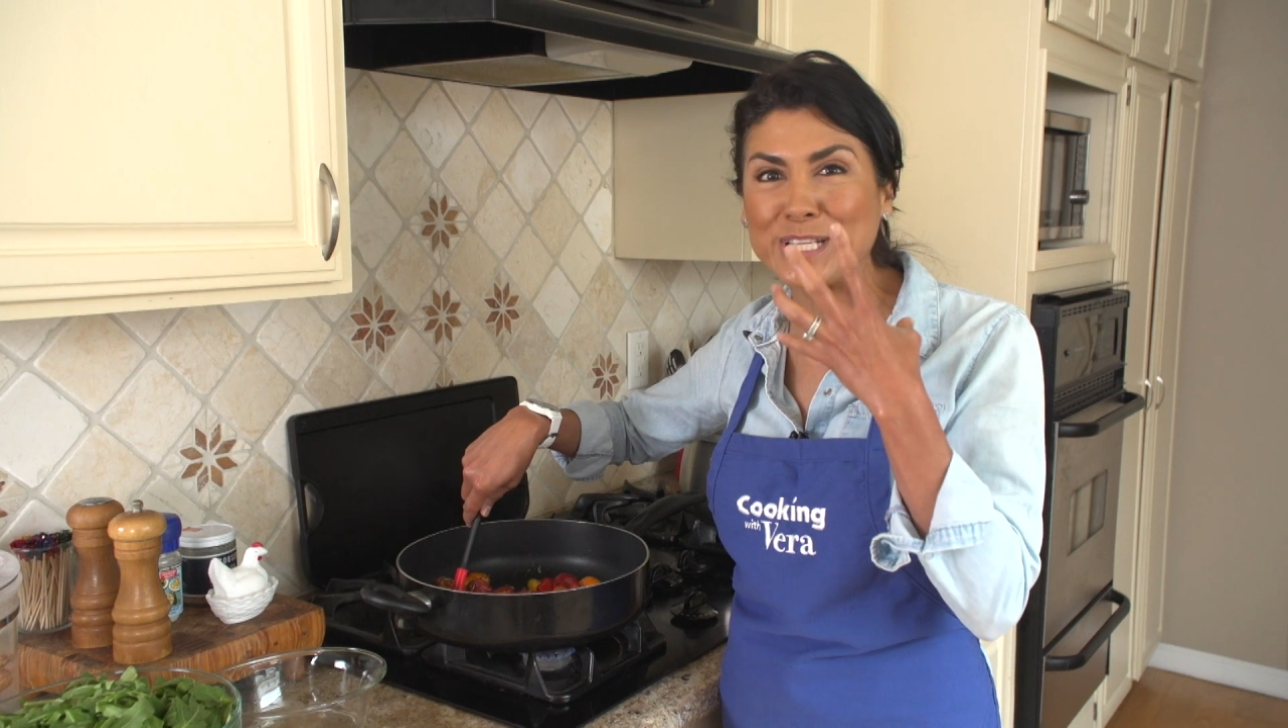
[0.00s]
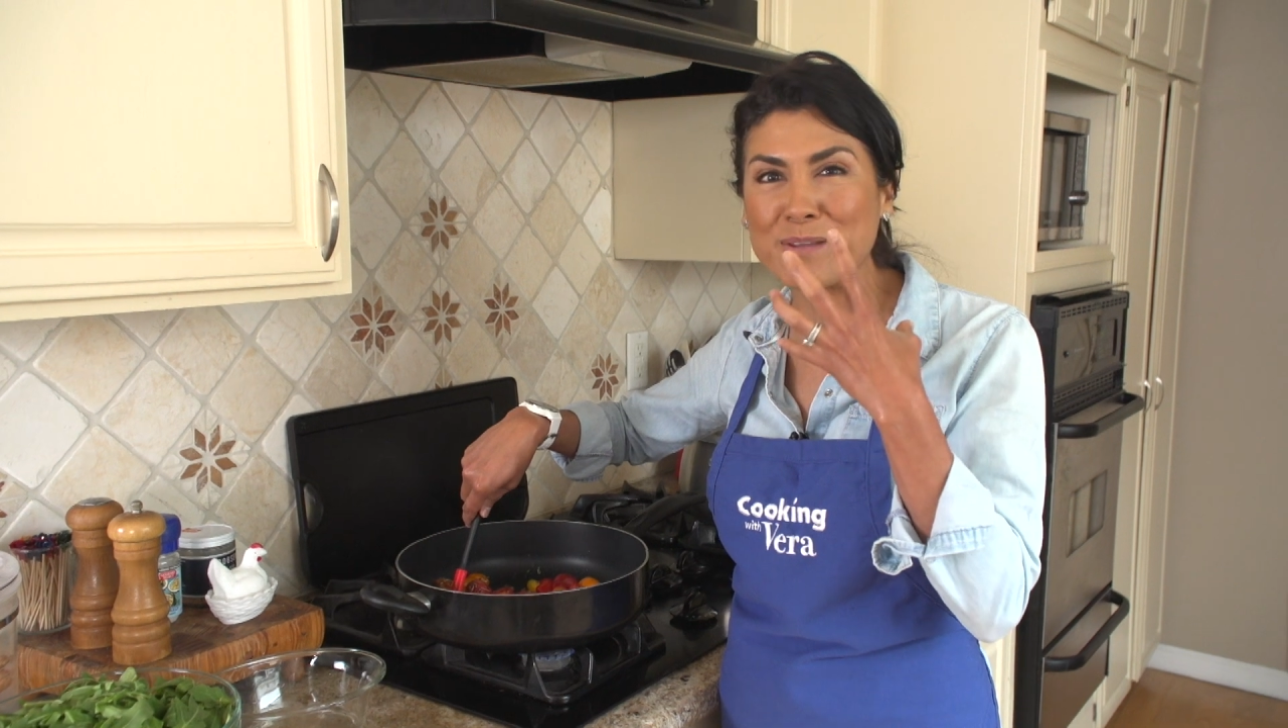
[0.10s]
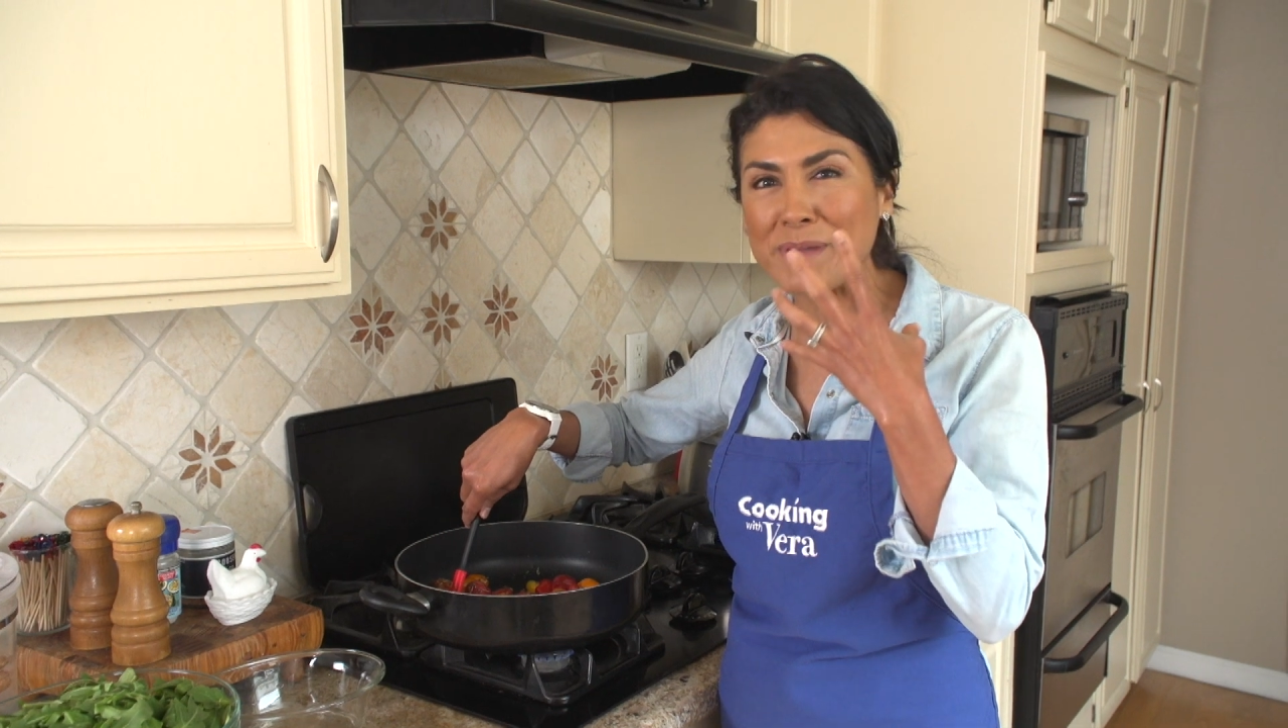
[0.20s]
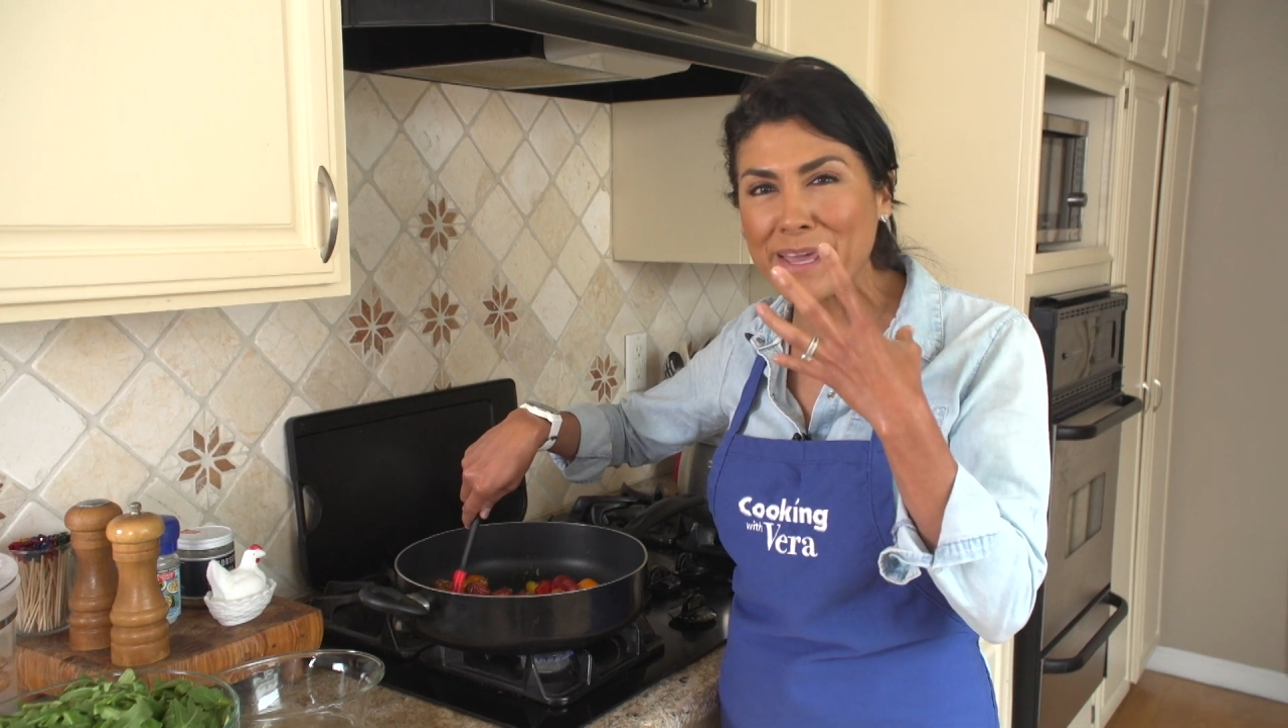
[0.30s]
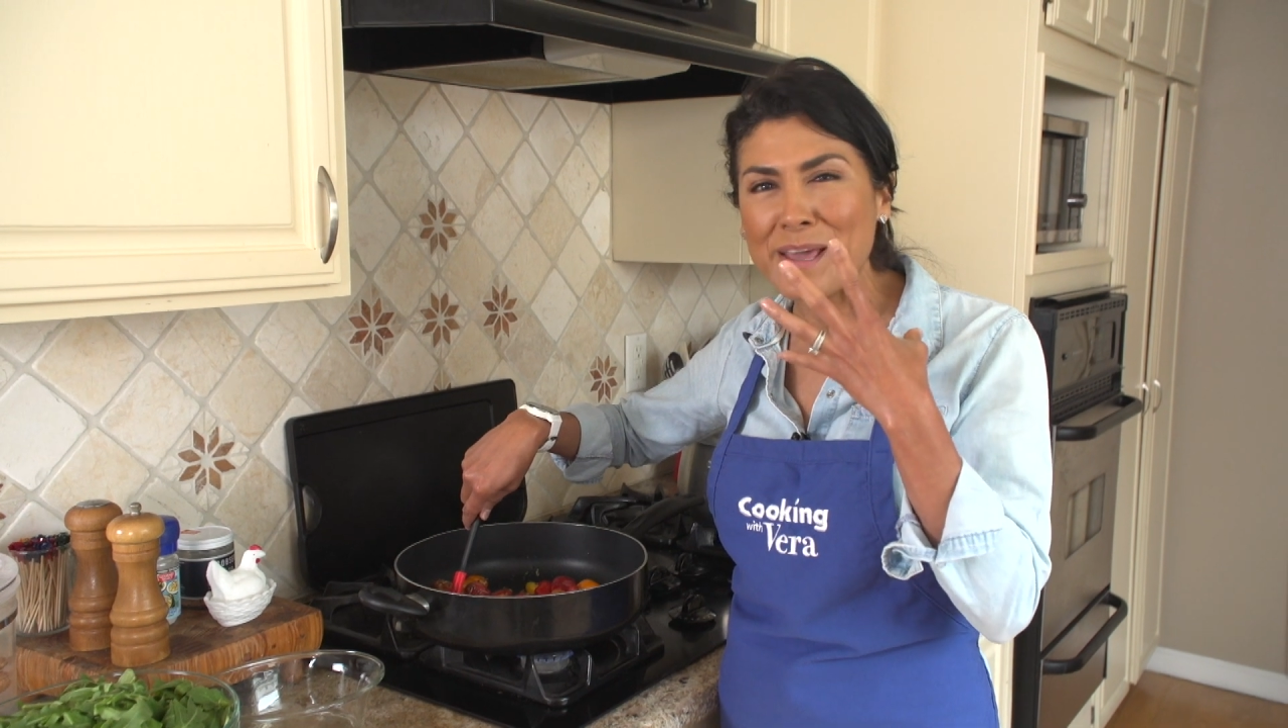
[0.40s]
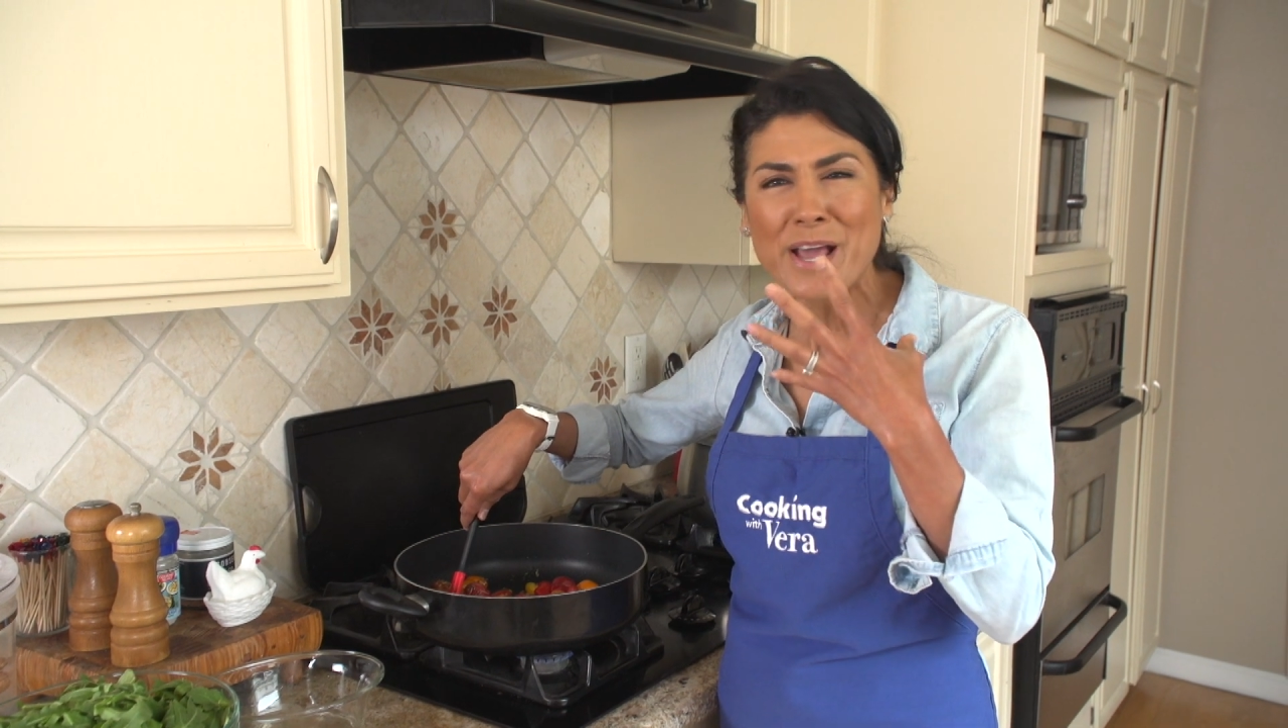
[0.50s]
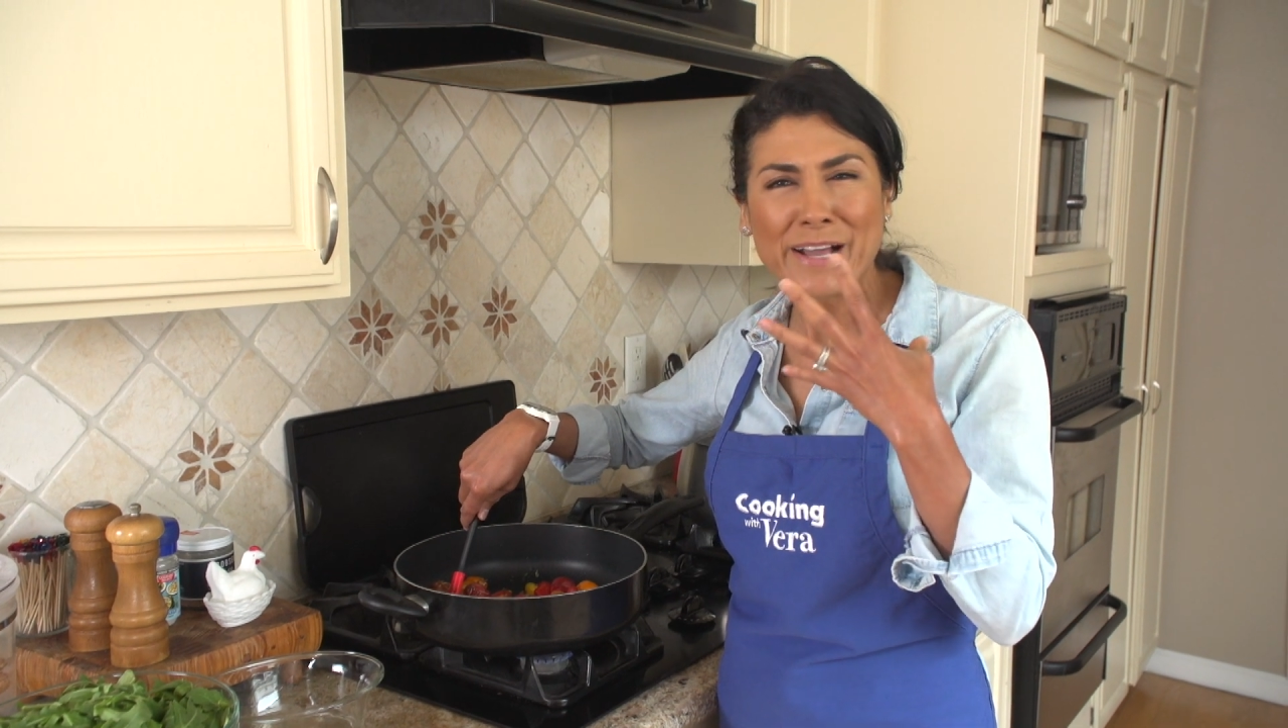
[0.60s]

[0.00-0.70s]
gonna be